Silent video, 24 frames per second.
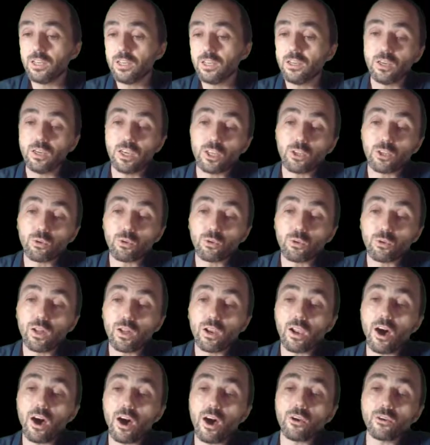it will
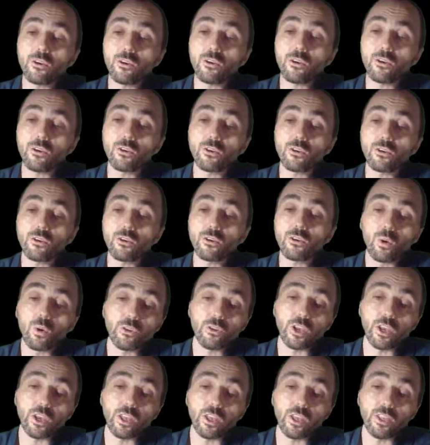also
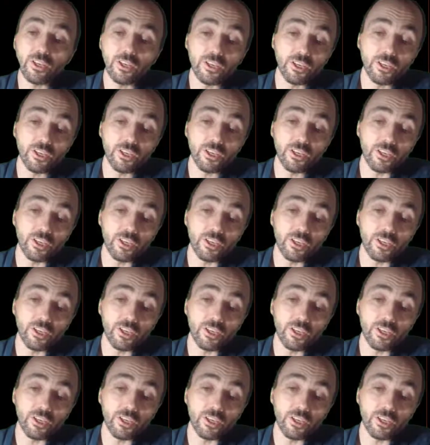contain E.